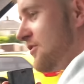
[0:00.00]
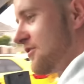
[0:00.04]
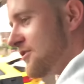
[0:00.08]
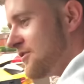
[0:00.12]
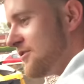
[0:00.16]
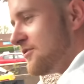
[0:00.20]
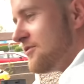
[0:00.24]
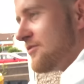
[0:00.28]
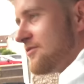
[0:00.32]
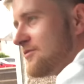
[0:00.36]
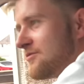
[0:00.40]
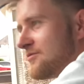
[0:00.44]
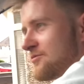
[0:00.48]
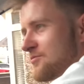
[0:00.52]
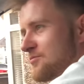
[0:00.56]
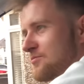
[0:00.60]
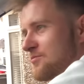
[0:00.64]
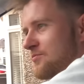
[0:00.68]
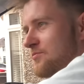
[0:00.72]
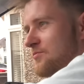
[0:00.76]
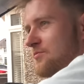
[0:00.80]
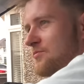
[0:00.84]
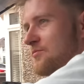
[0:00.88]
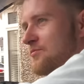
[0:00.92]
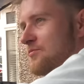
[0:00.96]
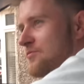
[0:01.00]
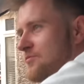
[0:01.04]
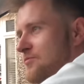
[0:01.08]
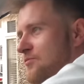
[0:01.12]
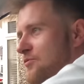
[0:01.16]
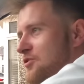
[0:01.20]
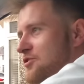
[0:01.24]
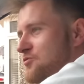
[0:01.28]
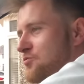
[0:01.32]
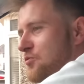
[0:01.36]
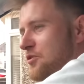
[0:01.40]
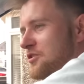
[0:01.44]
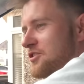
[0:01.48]
What time are you going to the office?
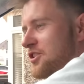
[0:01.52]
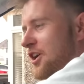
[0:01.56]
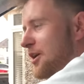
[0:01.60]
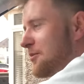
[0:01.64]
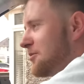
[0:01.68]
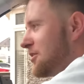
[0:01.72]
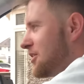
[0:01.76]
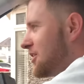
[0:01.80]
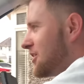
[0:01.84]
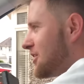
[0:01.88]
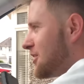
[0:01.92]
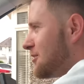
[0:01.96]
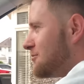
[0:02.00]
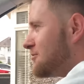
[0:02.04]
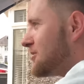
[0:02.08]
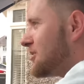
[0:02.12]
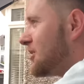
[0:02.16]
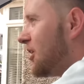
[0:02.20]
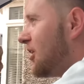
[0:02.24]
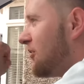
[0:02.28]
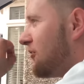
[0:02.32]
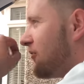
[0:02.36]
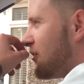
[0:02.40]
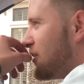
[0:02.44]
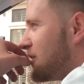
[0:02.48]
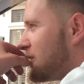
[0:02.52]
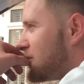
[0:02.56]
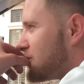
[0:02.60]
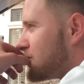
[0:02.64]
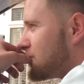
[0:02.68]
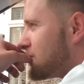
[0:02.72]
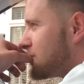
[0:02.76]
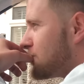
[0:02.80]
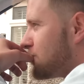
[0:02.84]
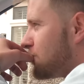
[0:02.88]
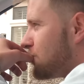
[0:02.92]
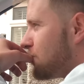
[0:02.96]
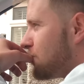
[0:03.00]
What time are you going to come to the office?